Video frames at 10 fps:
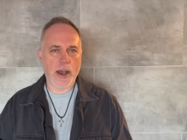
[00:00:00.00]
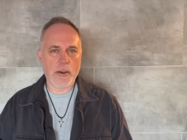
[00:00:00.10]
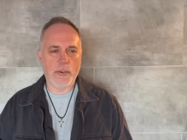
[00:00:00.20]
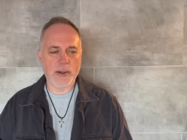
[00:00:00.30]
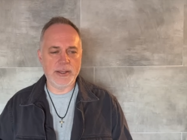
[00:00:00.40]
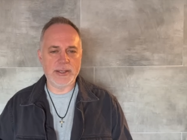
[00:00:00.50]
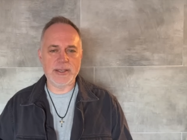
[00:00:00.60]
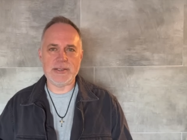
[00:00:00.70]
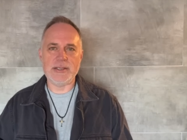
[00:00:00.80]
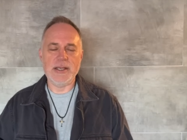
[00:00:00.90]
up with
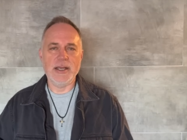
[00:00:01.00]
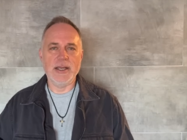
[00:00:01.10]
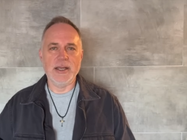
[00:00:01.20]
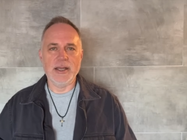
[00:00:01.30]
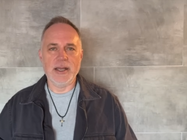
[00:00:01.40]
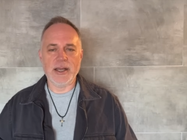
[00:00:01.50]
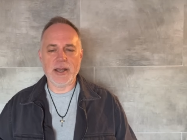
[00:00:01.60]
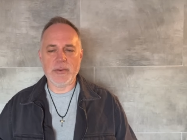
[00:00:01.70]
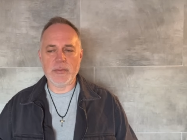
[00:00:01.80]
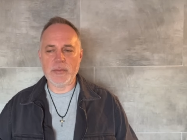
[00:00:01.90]
this
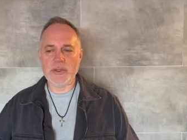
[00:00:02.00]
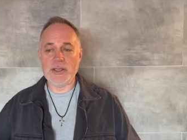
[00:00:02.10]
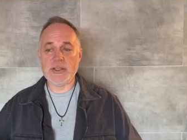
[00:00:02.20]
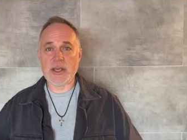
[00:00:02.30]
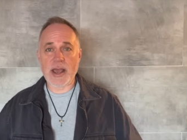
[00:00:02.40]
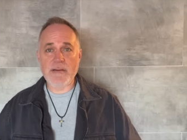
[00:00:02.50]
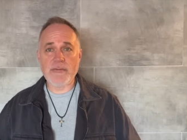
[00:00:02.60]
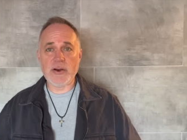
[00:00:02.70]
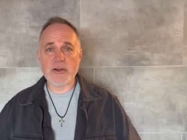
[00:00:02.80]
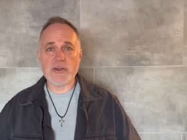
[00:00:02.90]
um, this
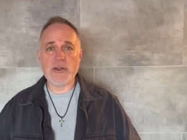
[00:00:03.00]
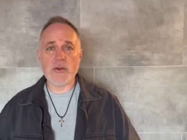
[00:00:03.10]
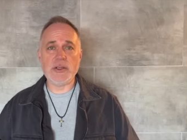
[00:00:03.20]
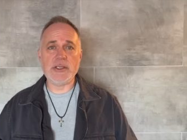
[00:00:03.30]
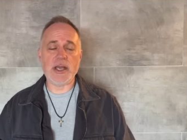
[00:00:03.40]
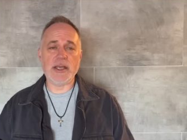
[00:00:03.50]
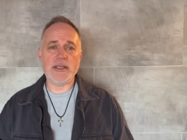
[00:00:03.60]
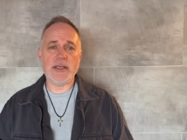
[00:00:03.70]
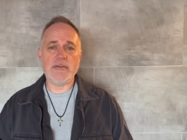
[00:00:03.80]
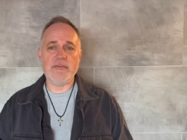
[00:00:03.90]
effort, so to say,
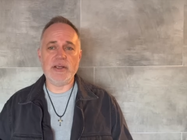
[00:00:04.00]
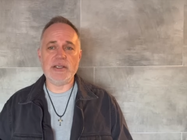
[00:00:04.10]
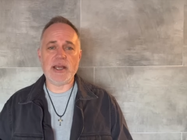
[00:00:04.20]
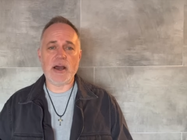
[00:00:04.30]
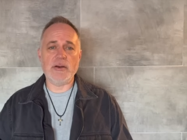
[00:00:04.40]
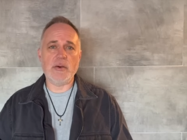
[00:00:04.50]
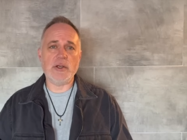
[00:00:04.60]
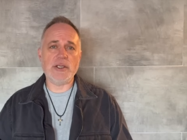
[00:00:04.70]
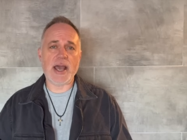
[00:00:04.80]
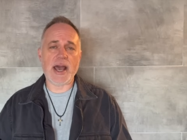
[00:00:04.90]
that Vista
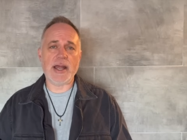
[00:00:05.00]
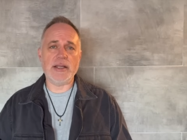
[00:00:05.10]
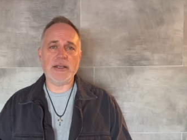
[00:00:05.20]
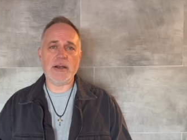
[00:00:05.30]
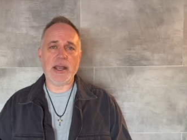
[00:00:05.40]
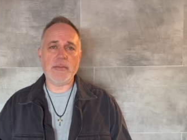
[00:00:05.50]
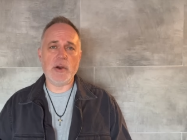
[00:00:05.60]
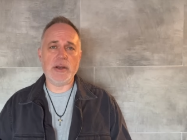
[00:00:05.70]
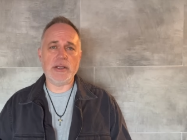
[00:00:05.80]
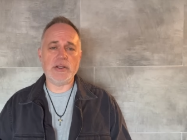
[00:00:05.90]
Outdoors had in their
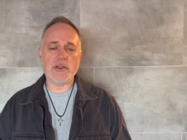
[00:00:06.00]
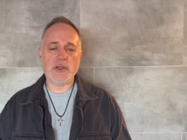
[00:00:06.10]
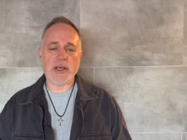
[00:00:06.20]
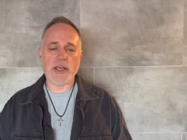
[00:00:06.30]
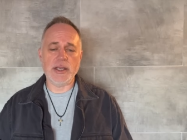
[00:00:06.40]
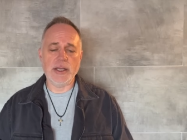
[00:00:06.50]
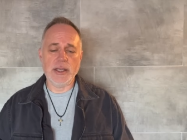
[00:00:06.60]
ammo industry.